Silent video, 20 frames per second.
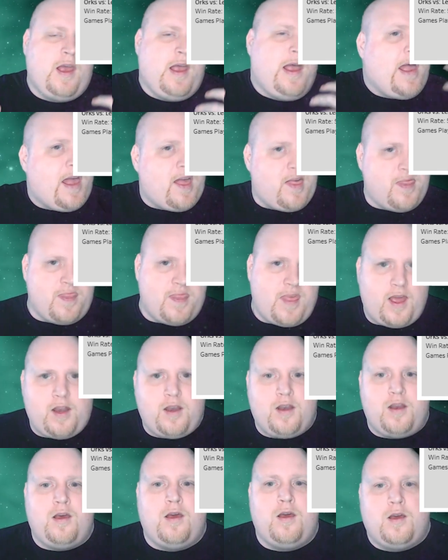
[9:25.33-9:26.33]
and
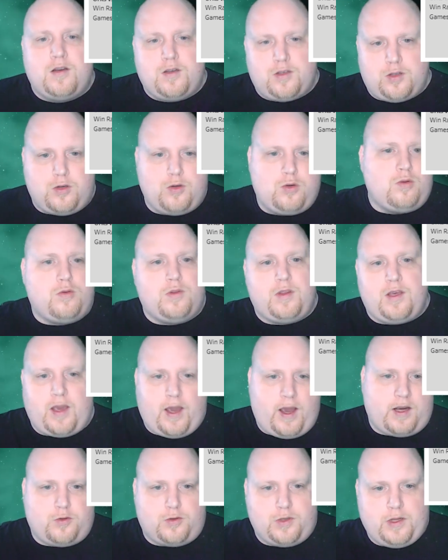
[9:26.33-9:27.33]
then do the
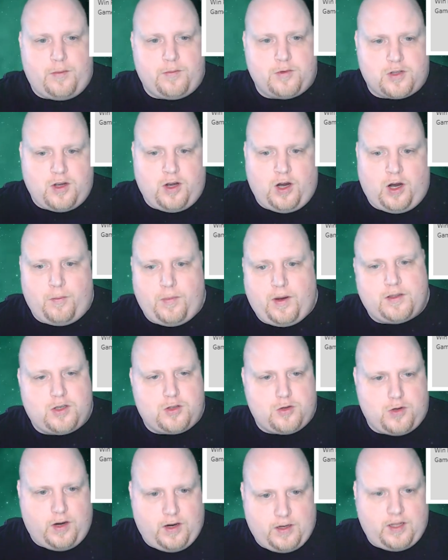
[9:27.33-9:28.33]
actual damage in combat to
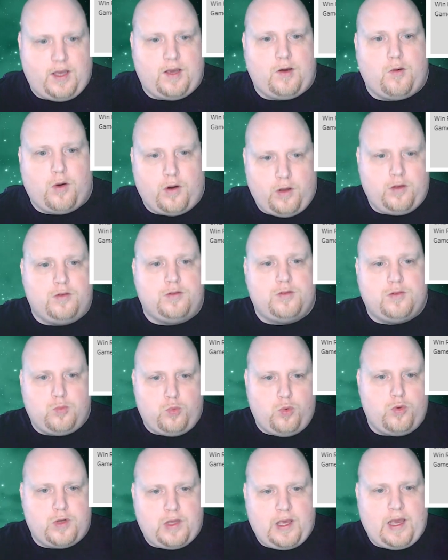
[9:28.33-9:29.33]
try to take one of those
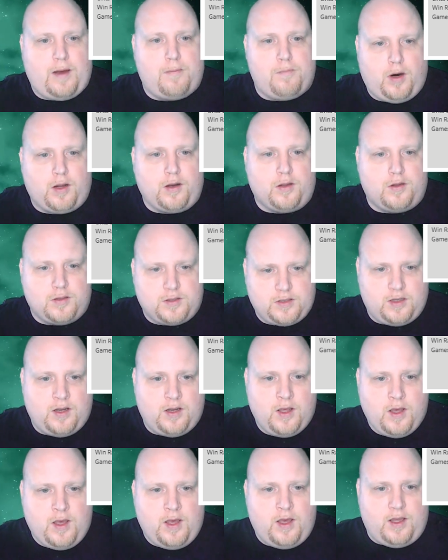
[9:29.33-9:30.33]
wound cap models and
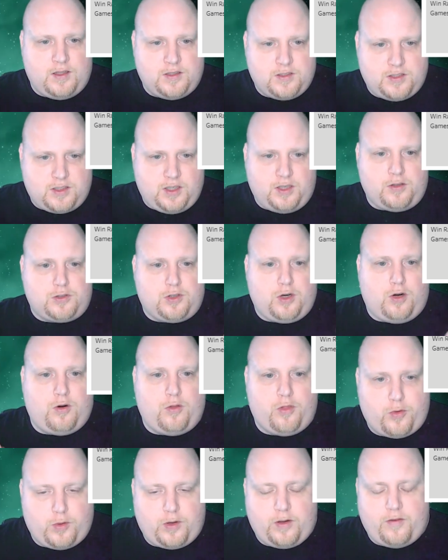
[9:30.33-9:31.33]
single turn
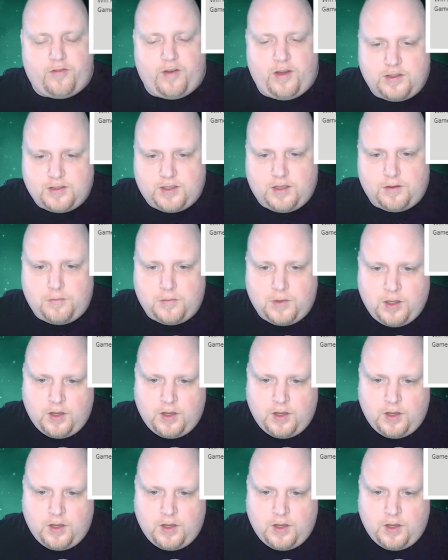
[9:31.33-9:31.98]
3-phase them.